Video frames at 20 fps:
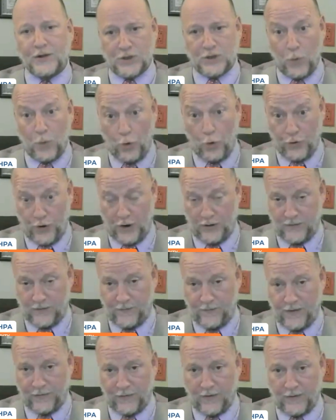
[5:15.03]
we ask them who they're here
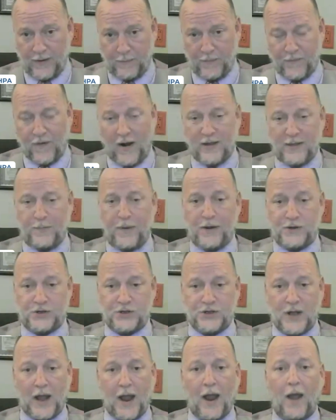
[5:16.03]
to visit, they provide the
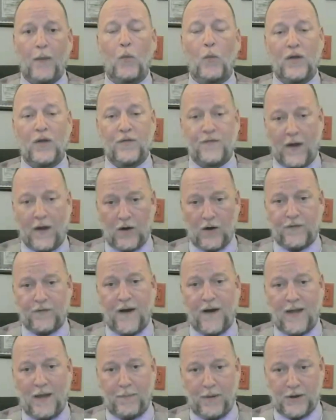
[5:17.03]
patient's name, we
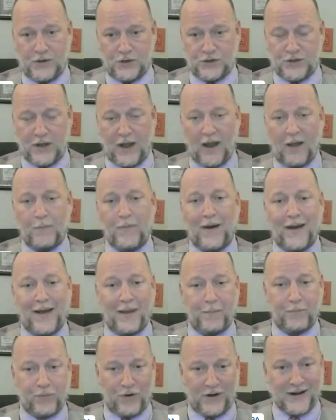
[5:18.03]
verify that patient's name by
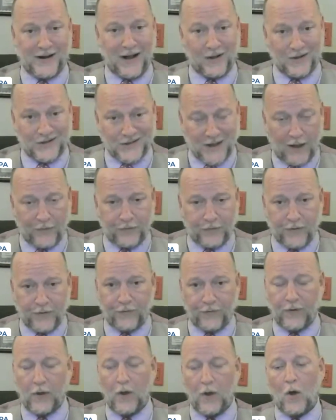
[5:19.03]
a printed out
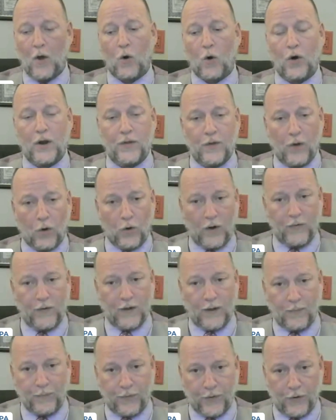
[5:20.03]
census or in
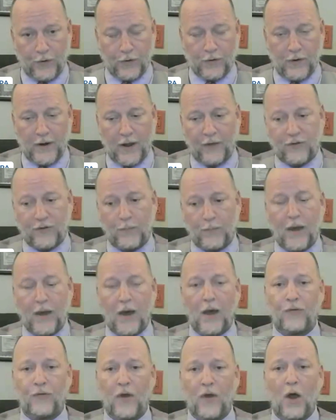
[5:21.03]
the computer and
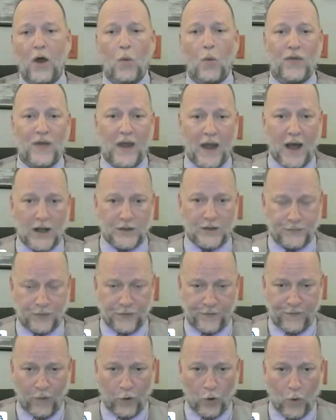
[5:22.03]
SMS. We then ask
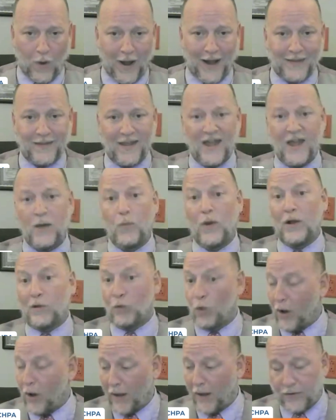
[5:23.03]
for photo ID,
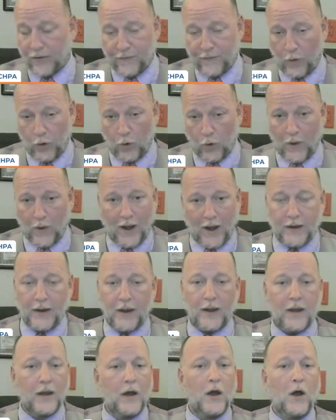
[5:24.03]
we look at the photo
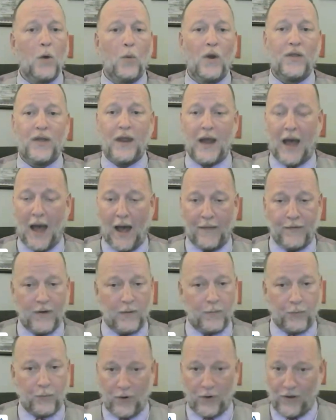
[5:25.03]
ID, we then had
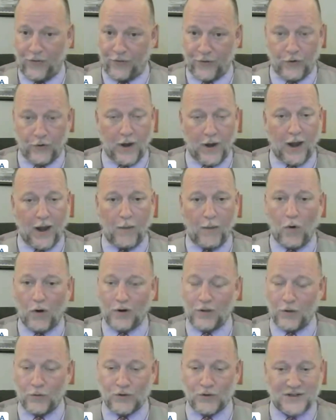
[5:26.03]
them print their name
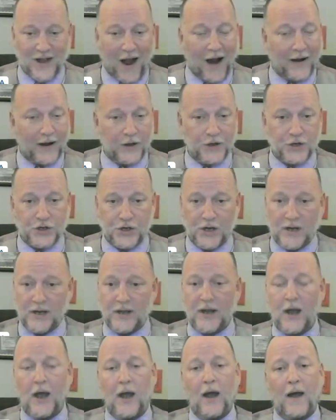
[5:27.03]
on a little sign-in
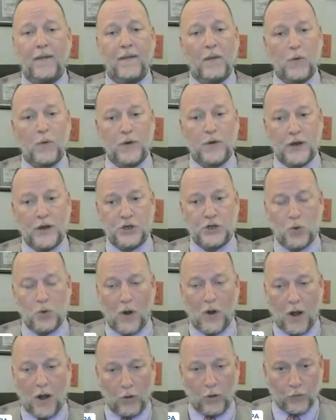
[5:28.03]
sheet, and then we would
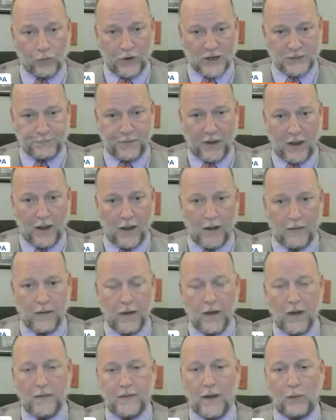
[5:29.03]
issue a color
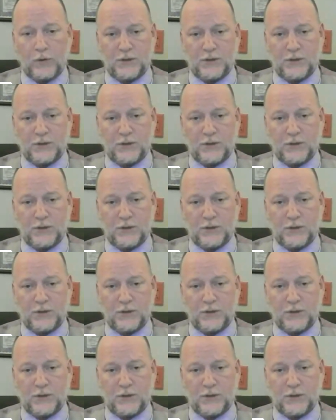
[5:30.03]
wristband